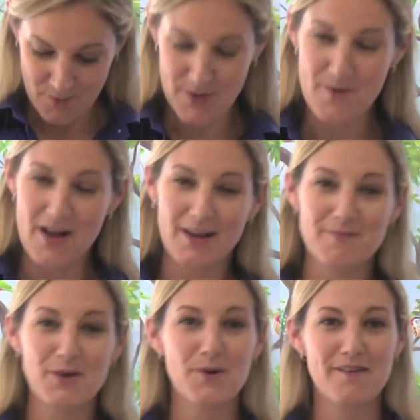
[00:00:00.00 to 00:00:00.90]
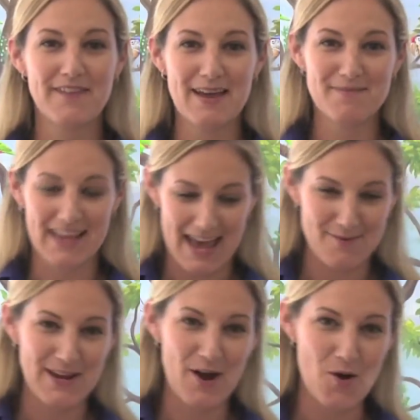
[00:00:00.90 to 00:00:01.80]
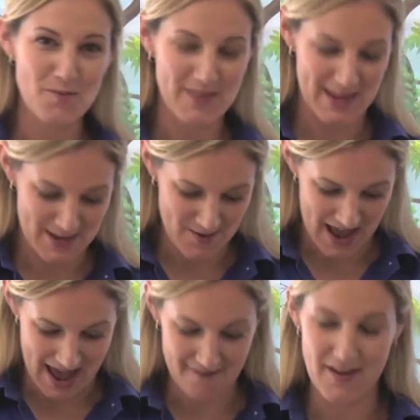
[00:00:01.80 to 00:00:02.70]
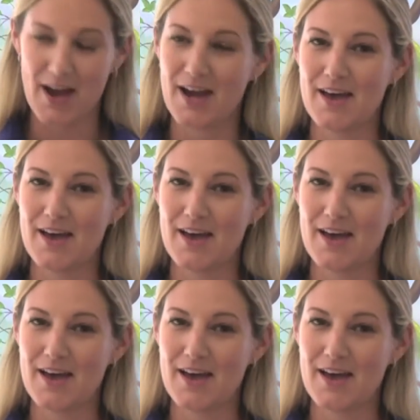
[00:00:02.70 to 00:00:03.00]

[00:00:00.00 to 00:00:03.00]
We welcome you to our family, and we hope that you have